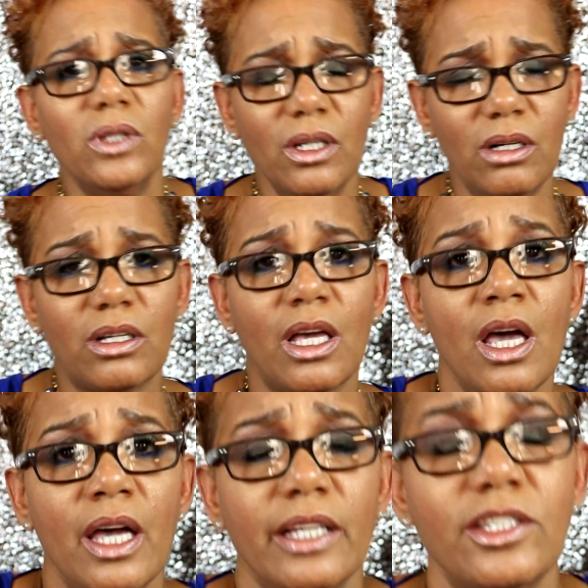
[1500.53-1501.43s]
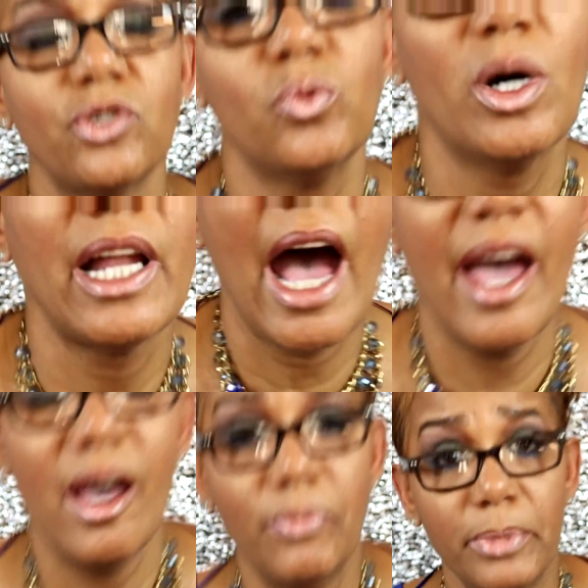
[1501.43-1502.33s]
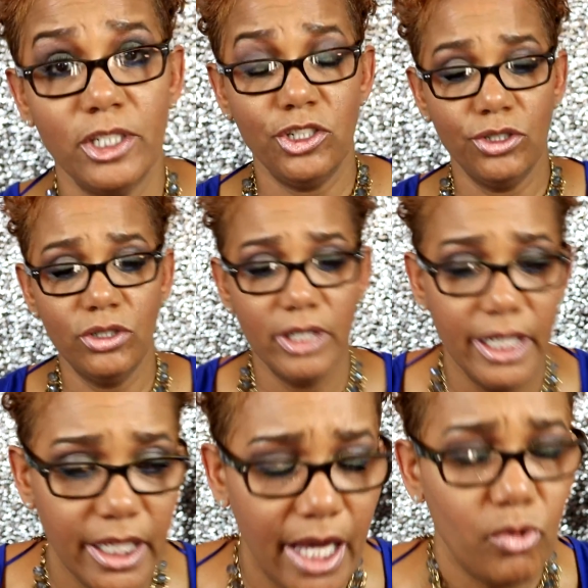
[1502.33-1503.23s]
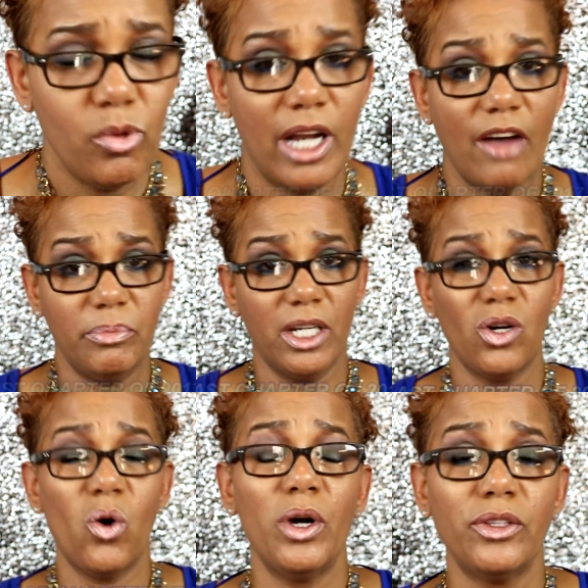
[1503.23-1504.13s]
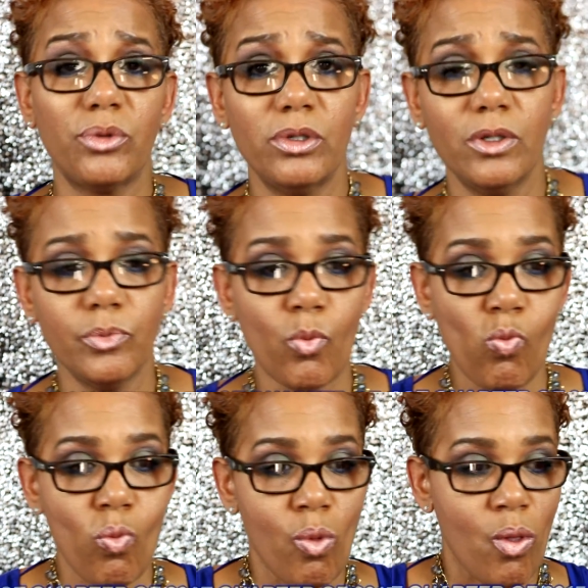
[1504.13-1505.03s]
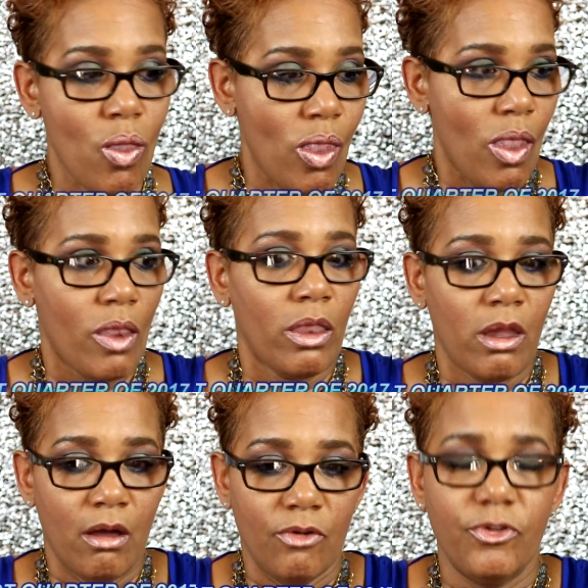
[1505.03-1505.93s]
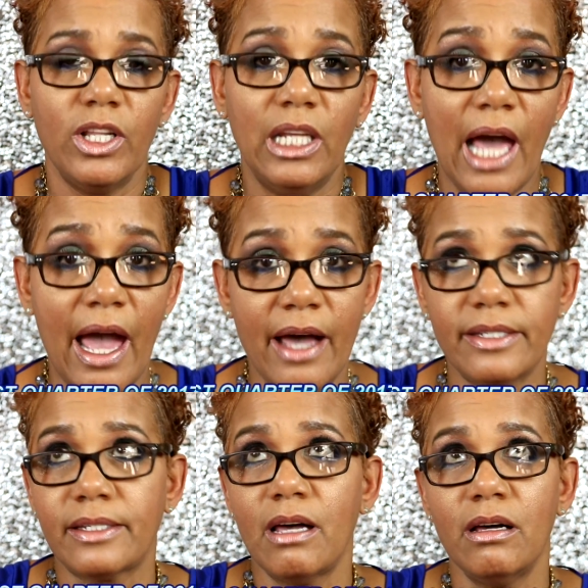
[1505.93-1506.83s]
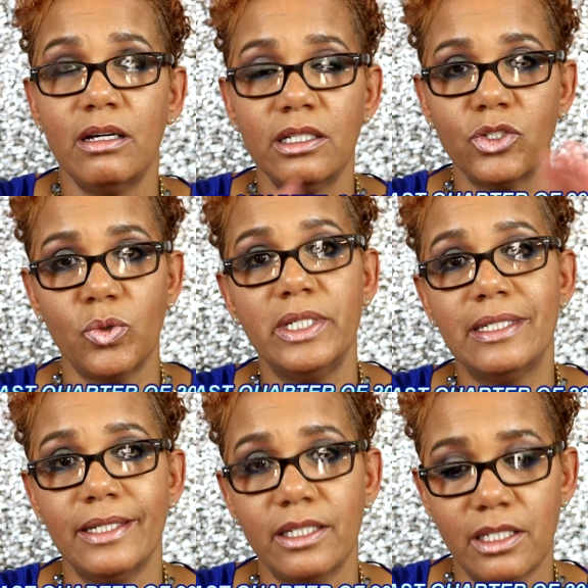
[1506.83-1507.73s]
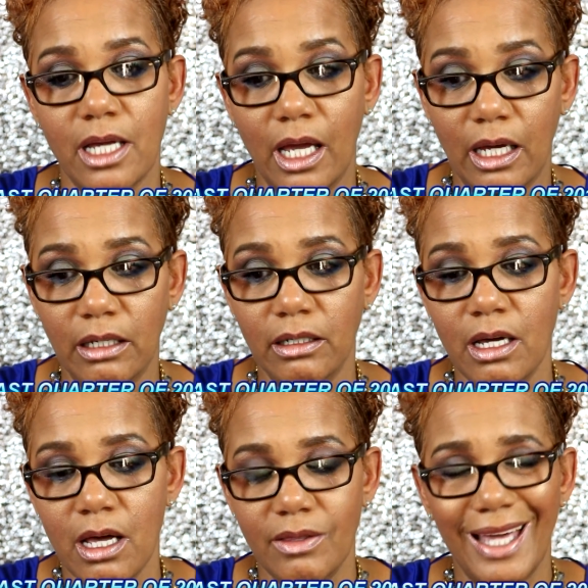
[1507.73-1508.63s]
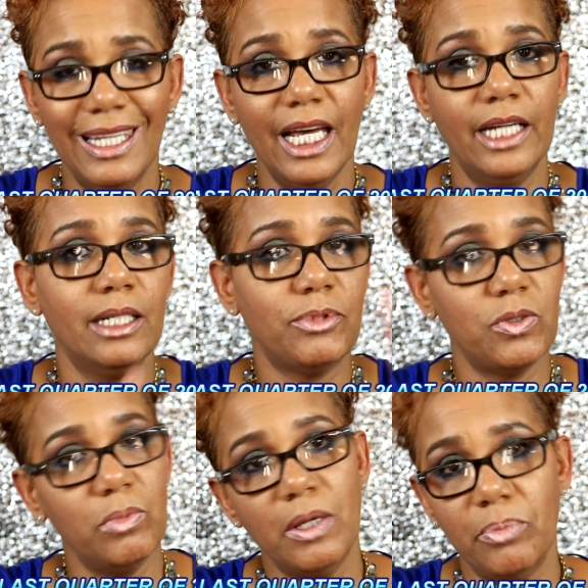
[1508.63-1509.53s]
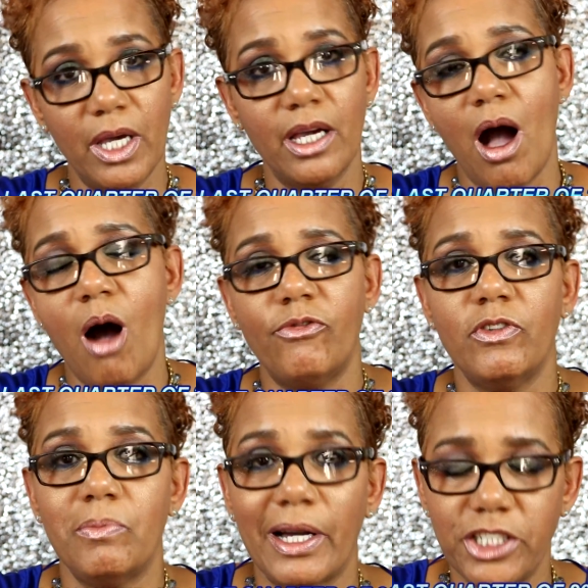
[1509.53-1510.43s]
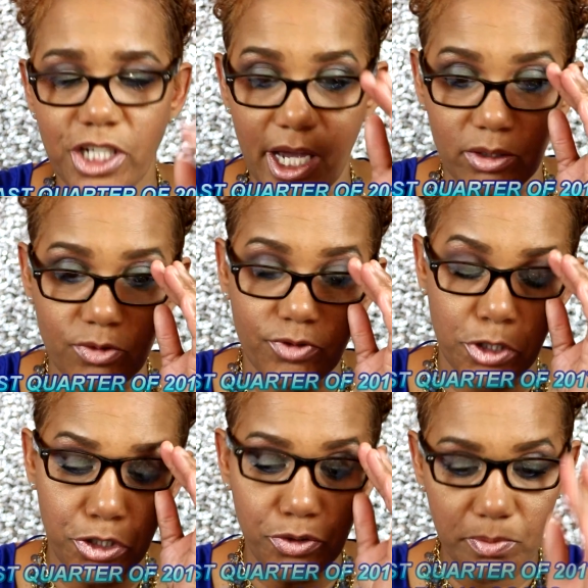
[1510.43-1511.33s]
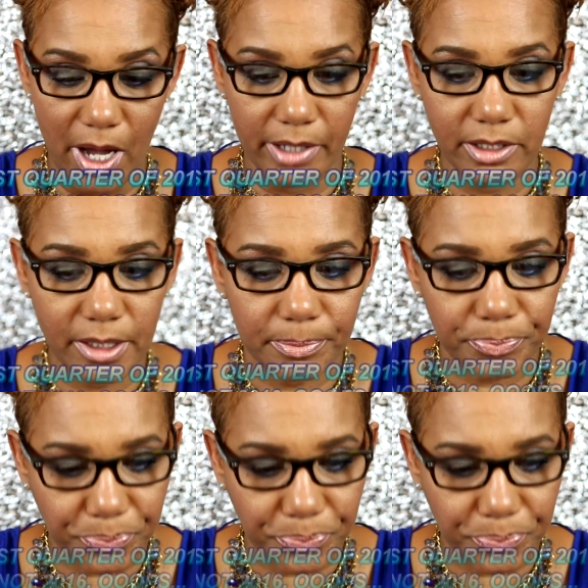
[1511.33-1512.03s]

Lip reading: look into what I have been doing and what I've been going through for the last 2016 that led up to me being off of my channel for 2 months